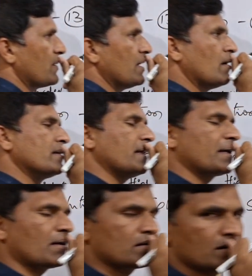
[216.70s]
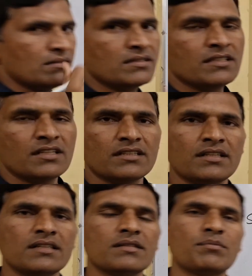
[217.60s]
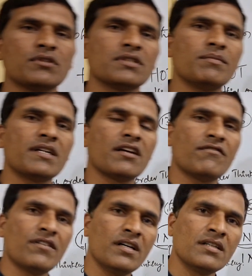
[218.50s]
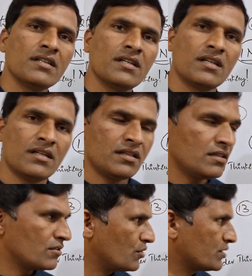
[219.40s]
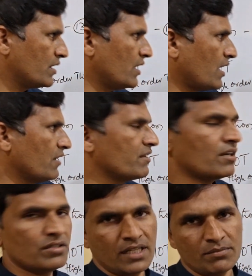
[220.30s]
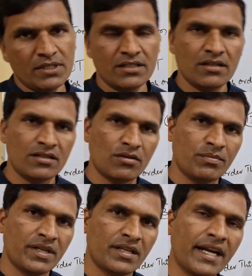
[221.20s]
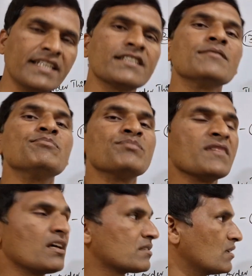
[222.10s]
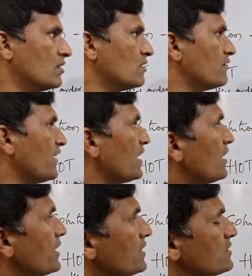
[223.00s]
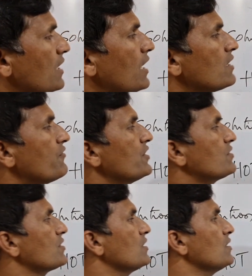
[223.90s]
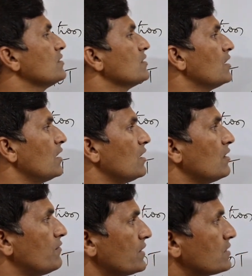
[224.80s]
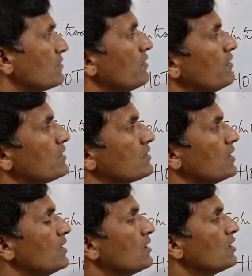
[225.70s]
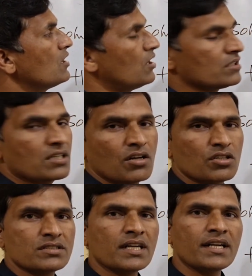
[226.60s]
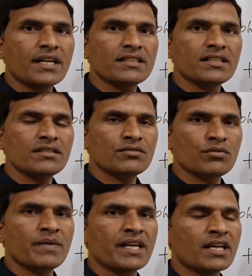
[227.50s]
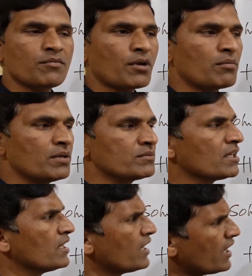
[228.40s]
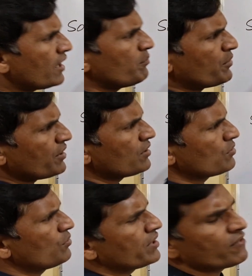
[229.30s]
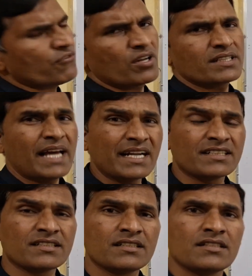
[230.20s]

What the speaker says: only. On that also there is a possibility of a question arriving on that particular topic, right? So, well, let us start with first we will see on the concentration numerical problems, and prior to going for that,